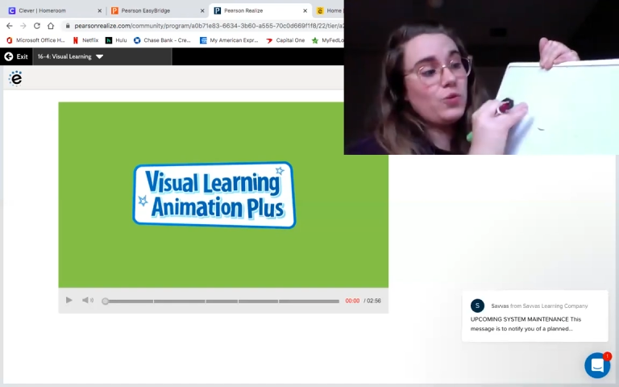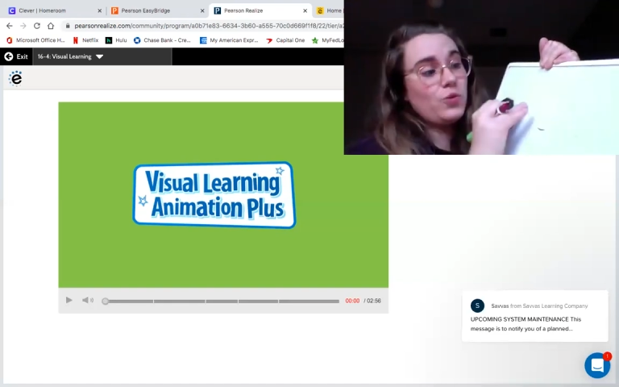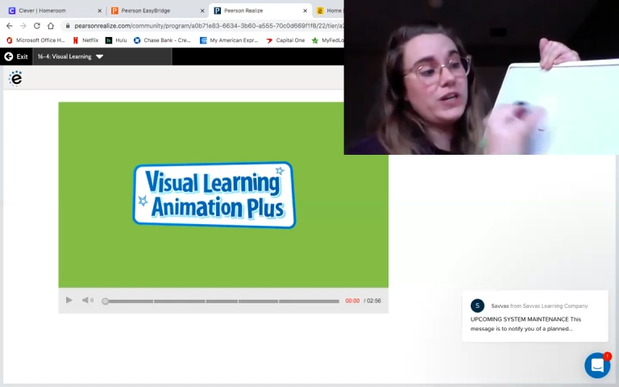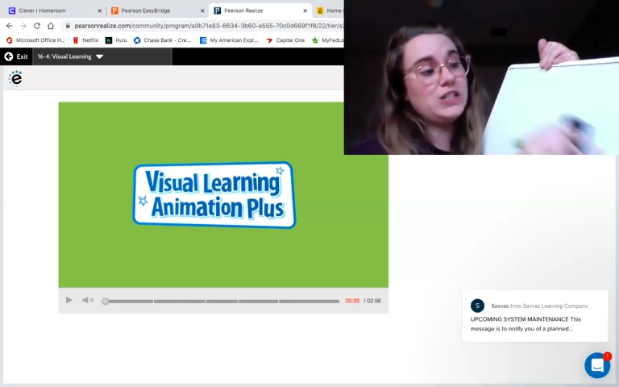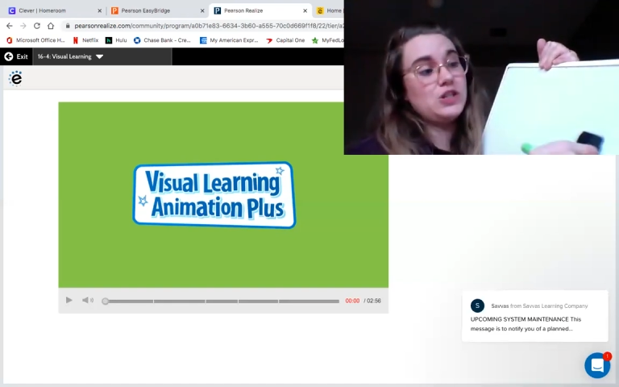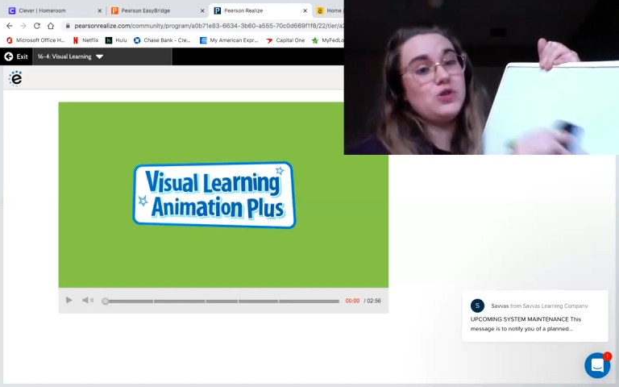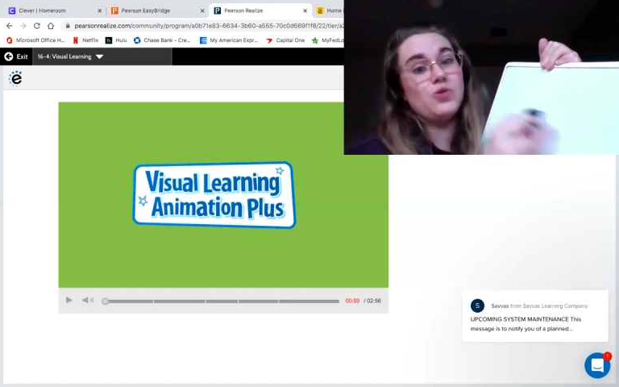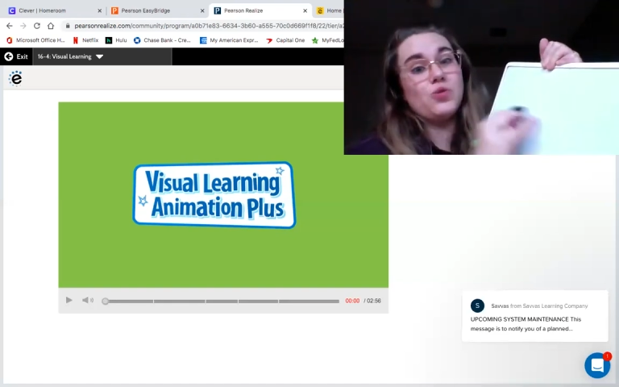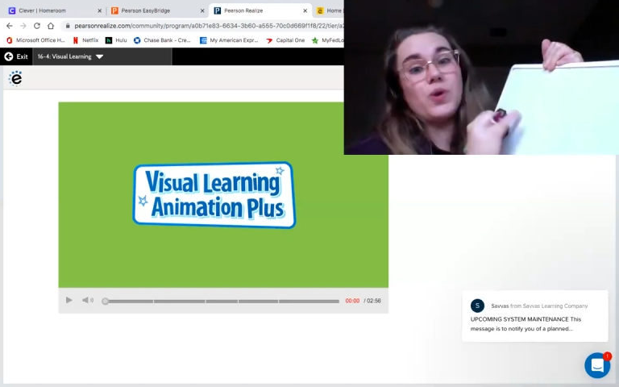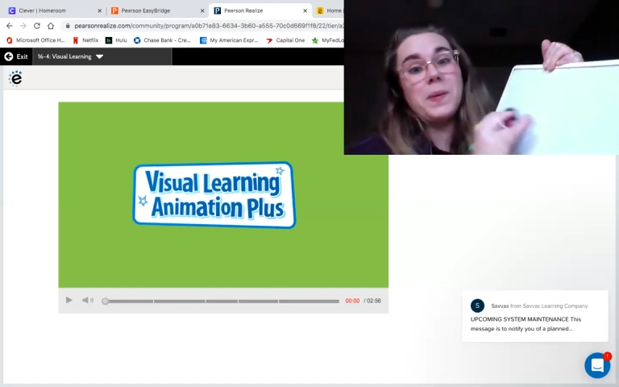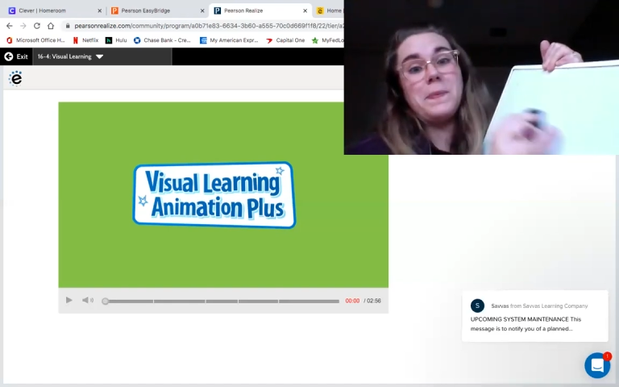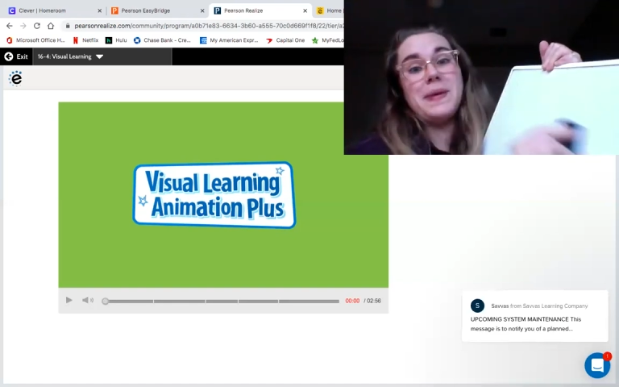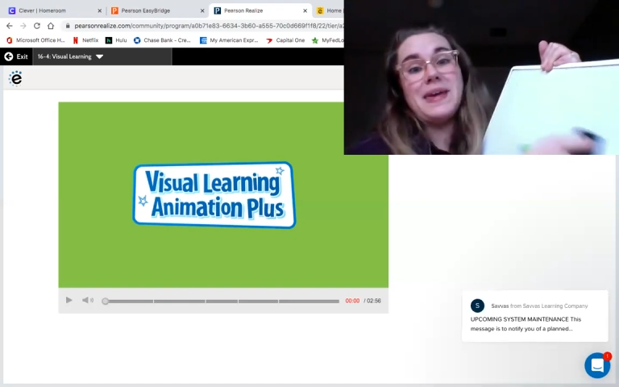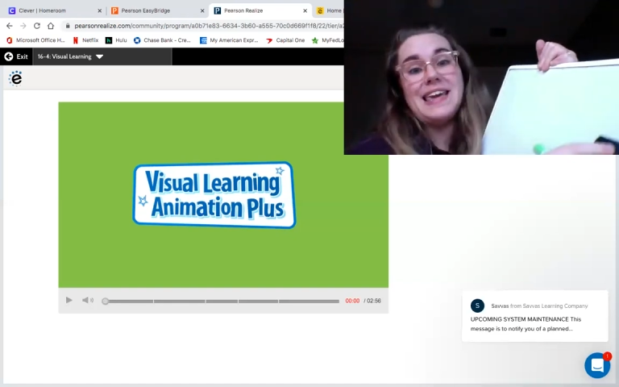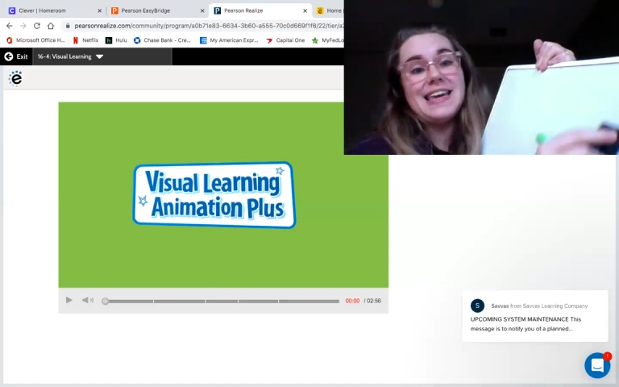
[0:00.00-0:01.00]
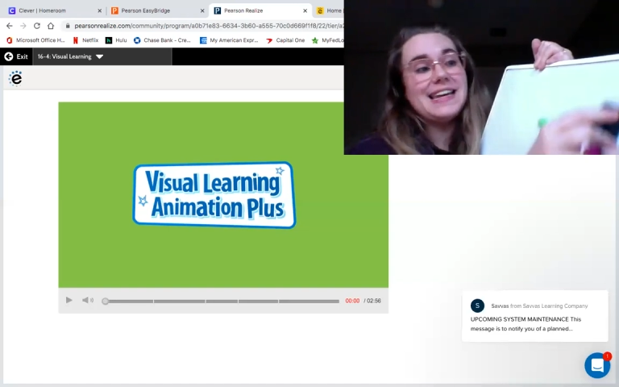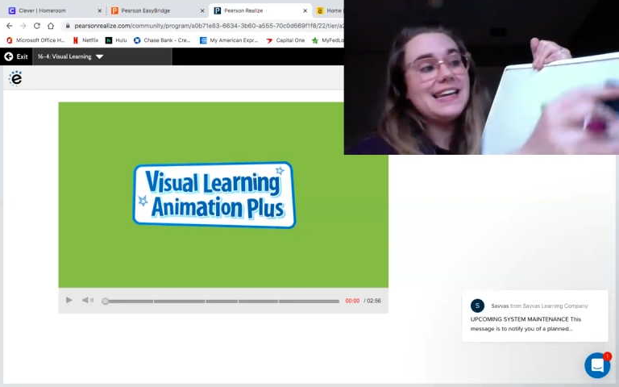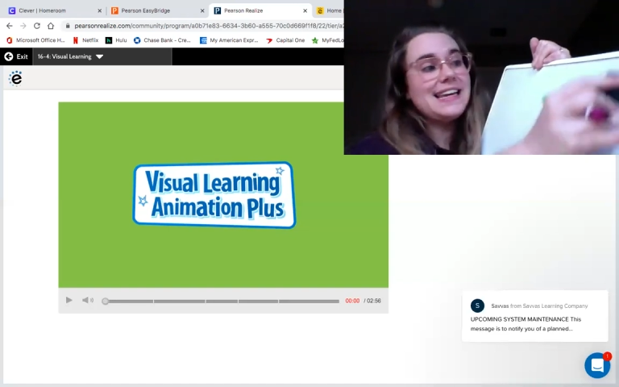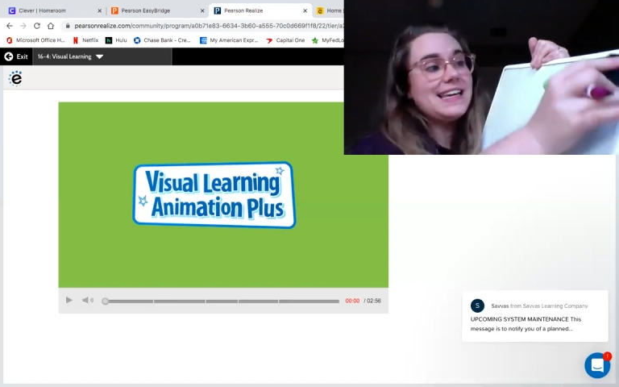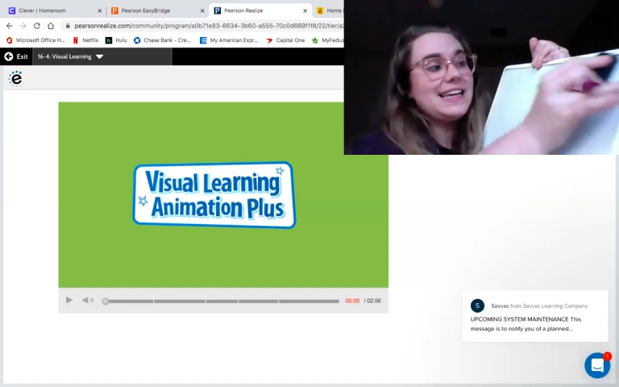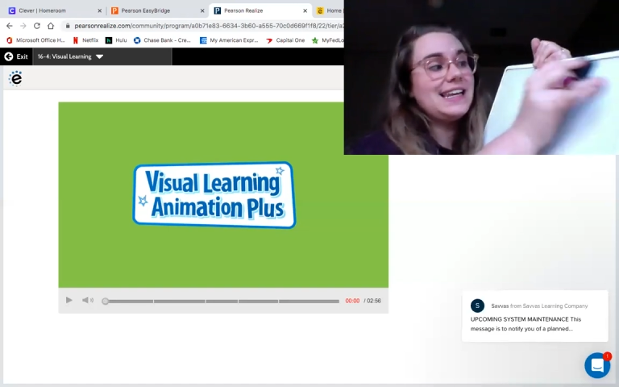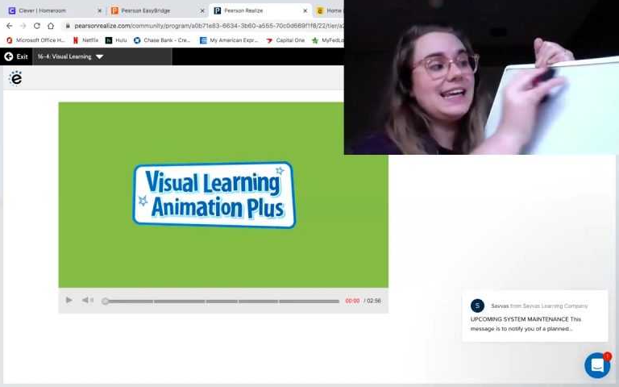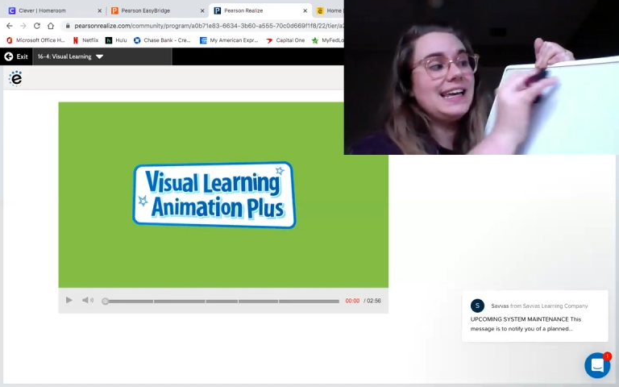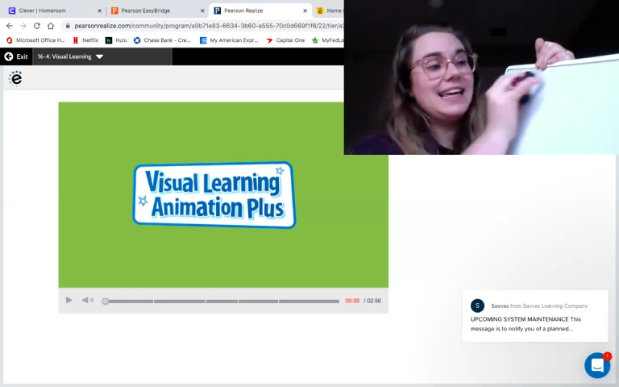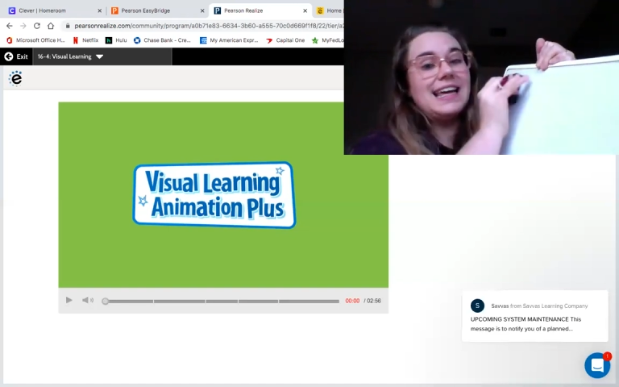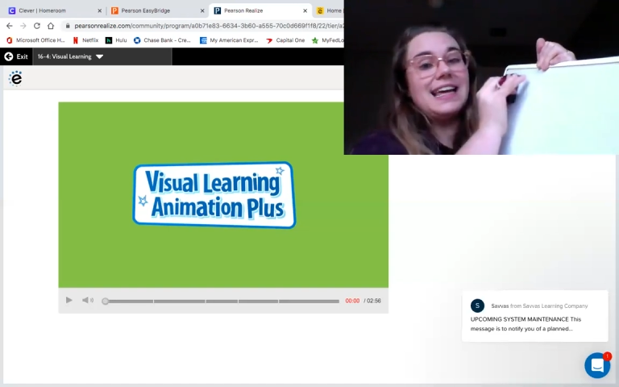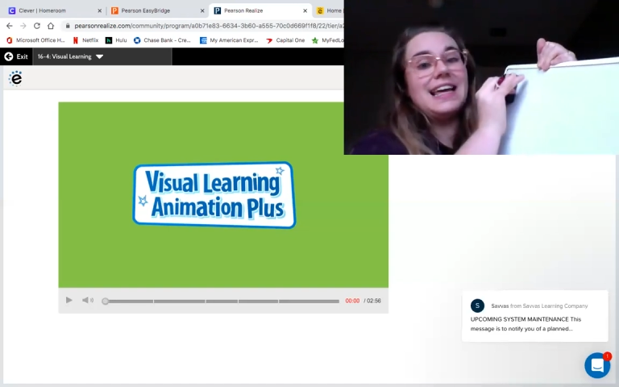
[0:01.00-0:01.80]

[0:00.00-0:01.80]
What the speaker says: we do repeated